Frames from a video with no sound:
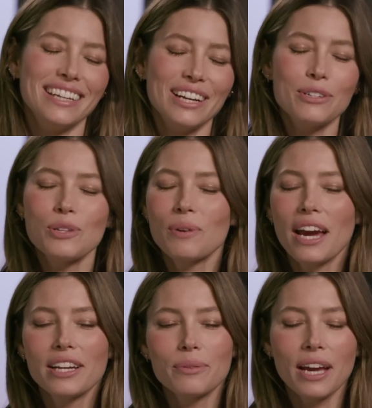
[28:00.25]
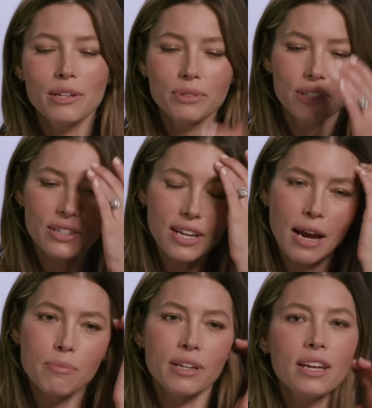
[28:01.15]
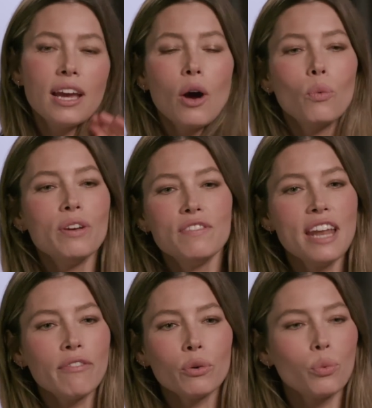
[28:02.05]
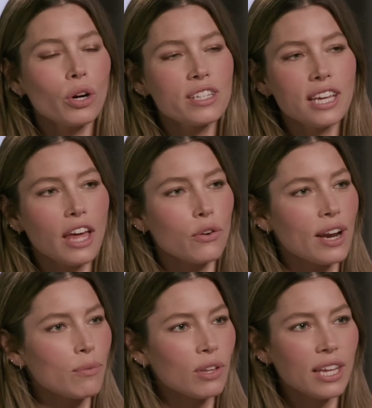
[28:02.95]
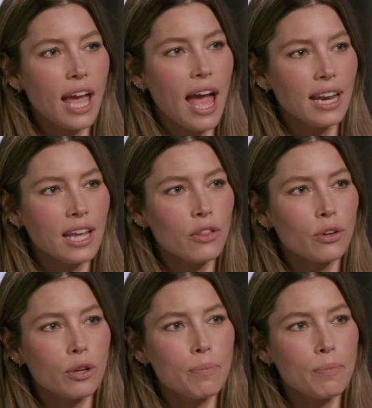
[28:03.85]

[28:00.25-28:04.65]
Yeah. You know, so we had it. We had a really good time, but we've never worked together in really any other